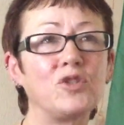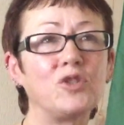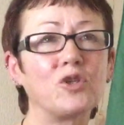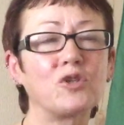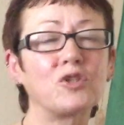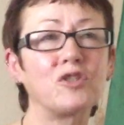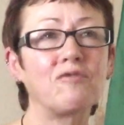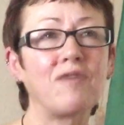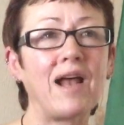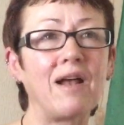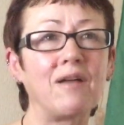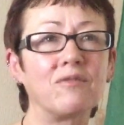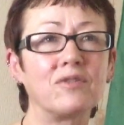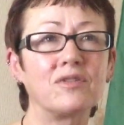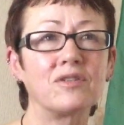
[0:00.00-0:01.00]
just
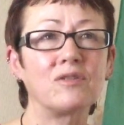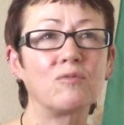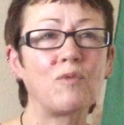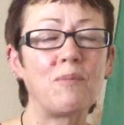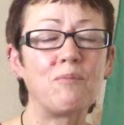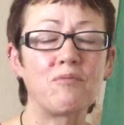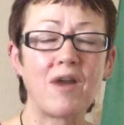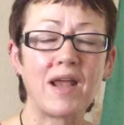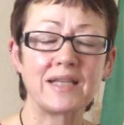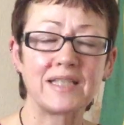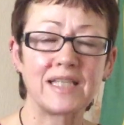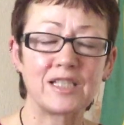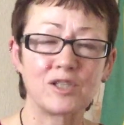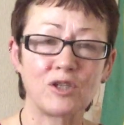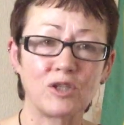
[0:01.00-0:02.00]
around when
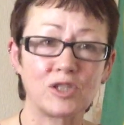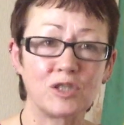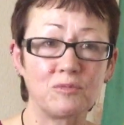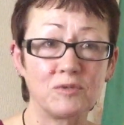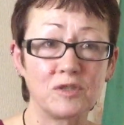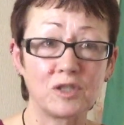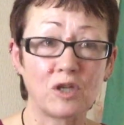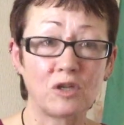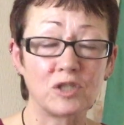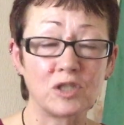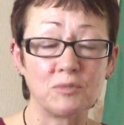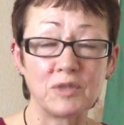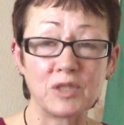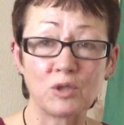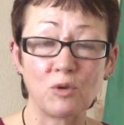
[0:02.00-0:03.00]
Brexit started to
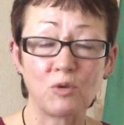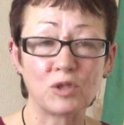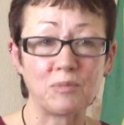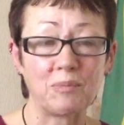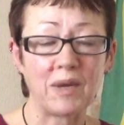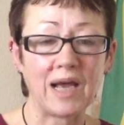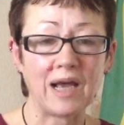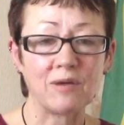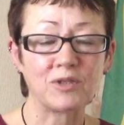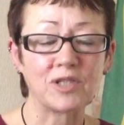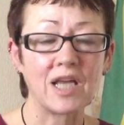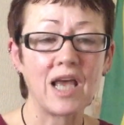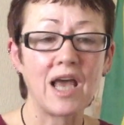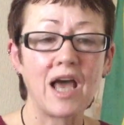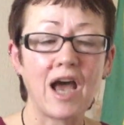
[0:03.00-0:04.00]
be talked about,
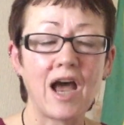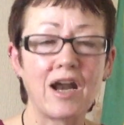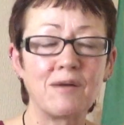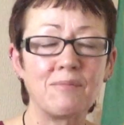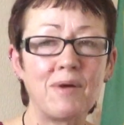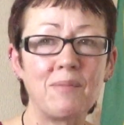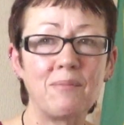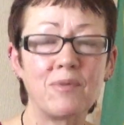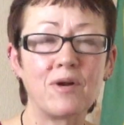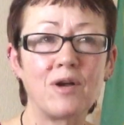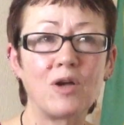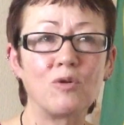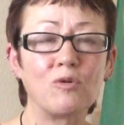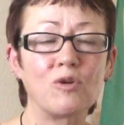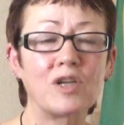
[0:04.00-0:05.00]
I remember
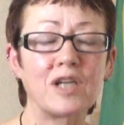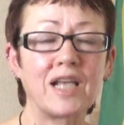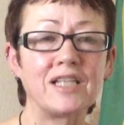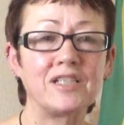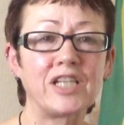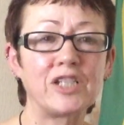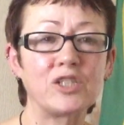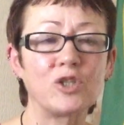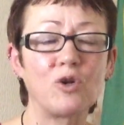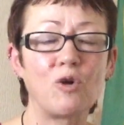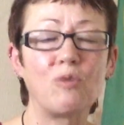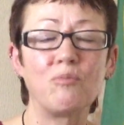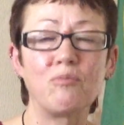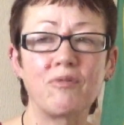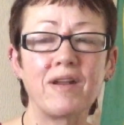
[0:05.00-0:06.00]
an organisation
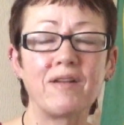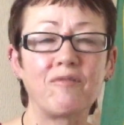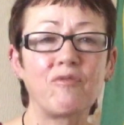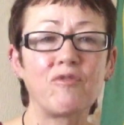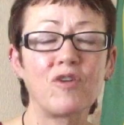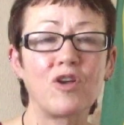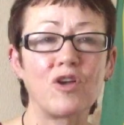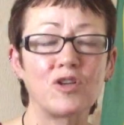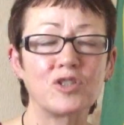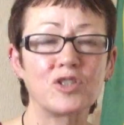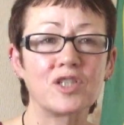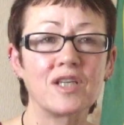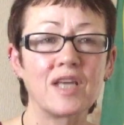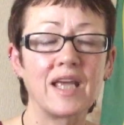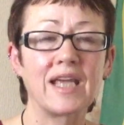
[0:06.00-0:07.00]
called Britain
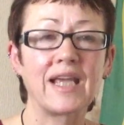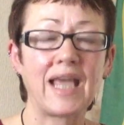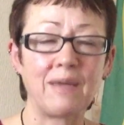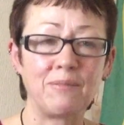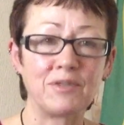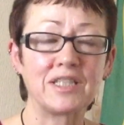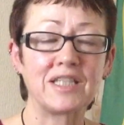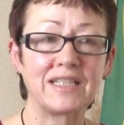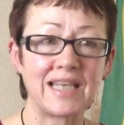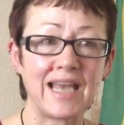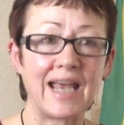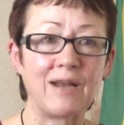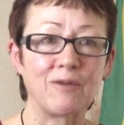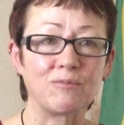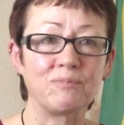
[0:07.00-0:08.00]
First came into
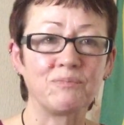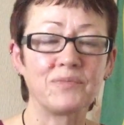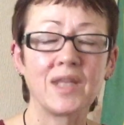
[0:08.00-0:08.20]
town,